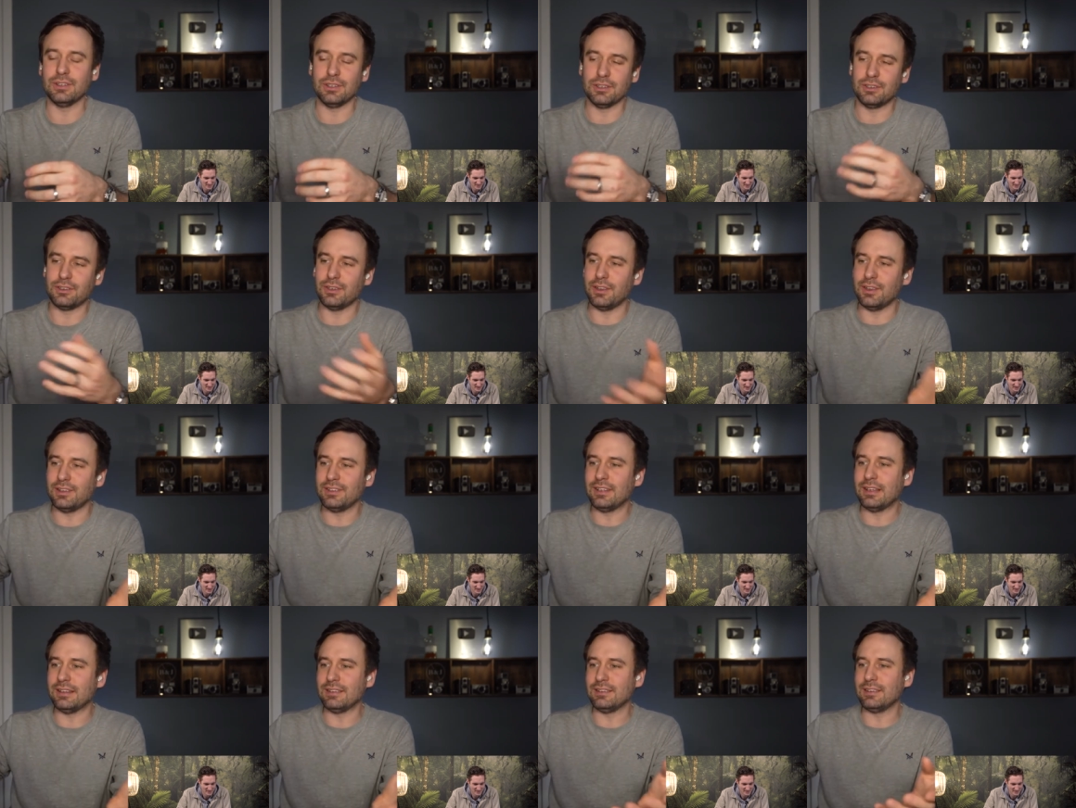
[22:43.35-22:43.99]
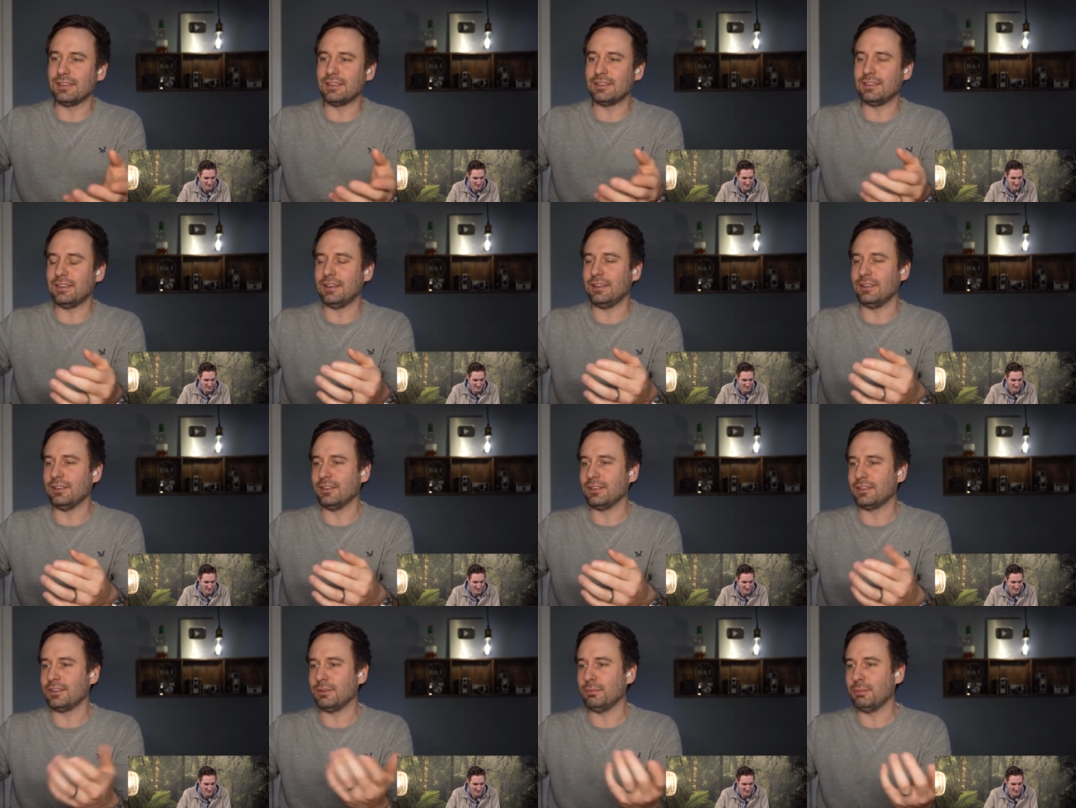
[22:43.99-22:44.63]
and so the ten
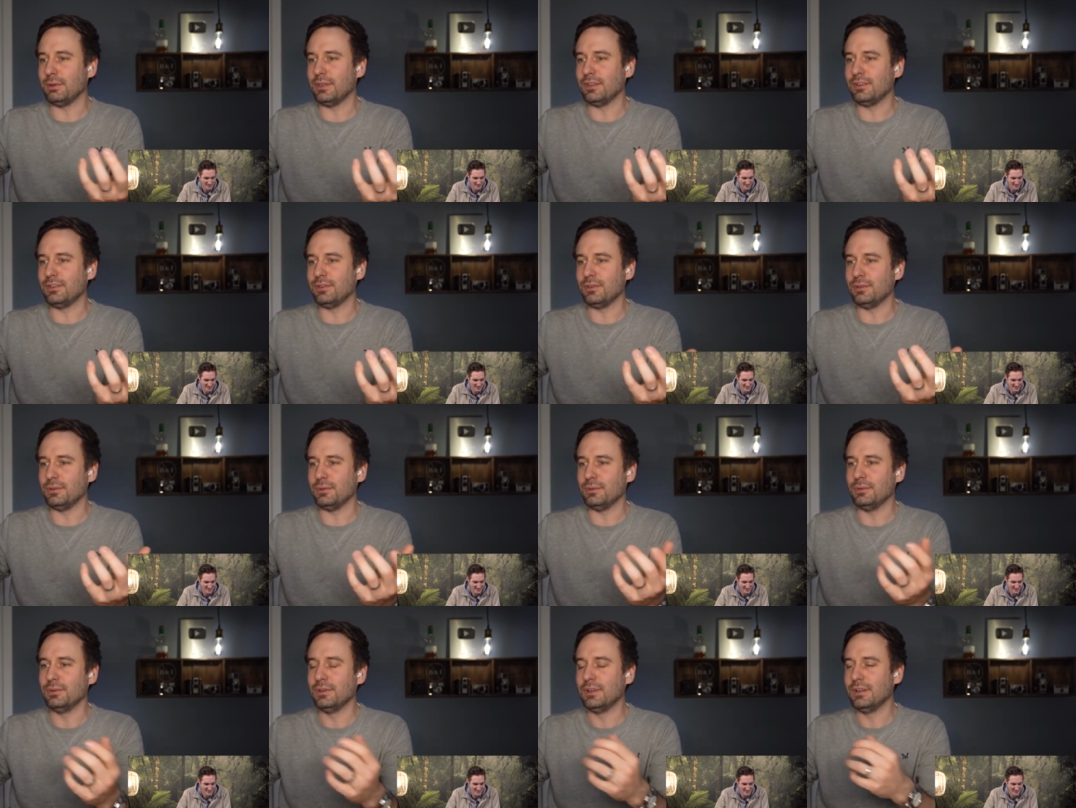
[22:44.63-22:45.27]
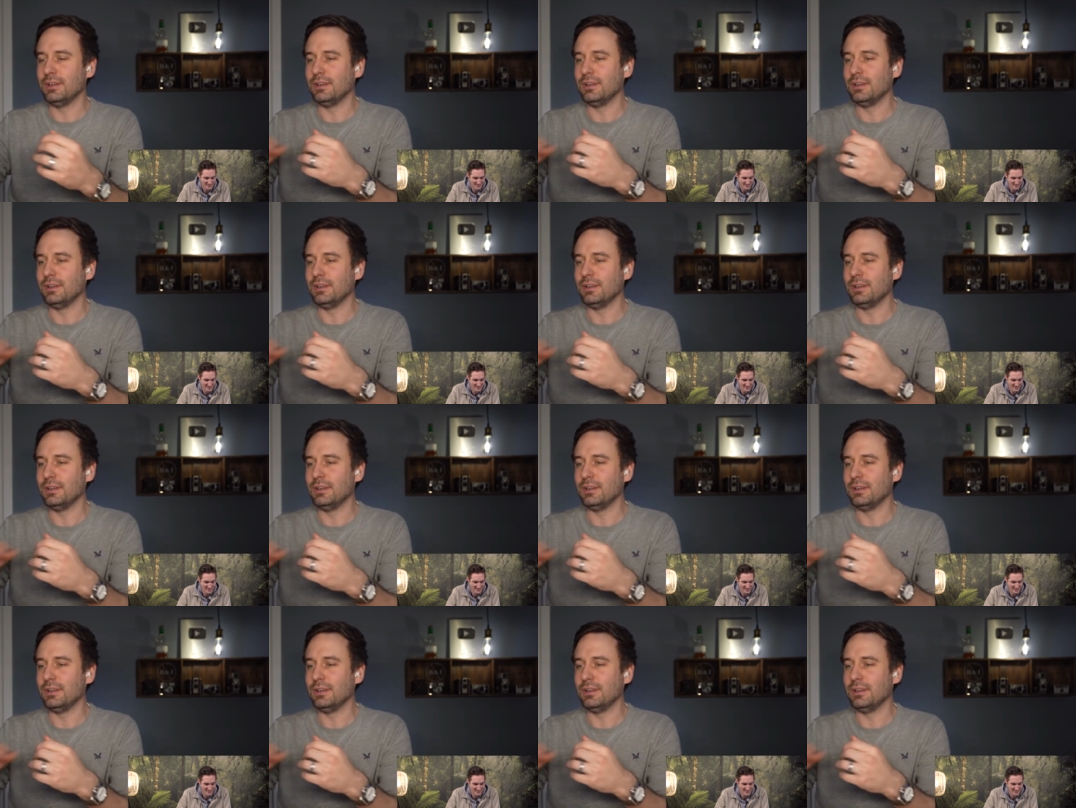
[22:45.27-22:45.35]
sixteen looks a bit too.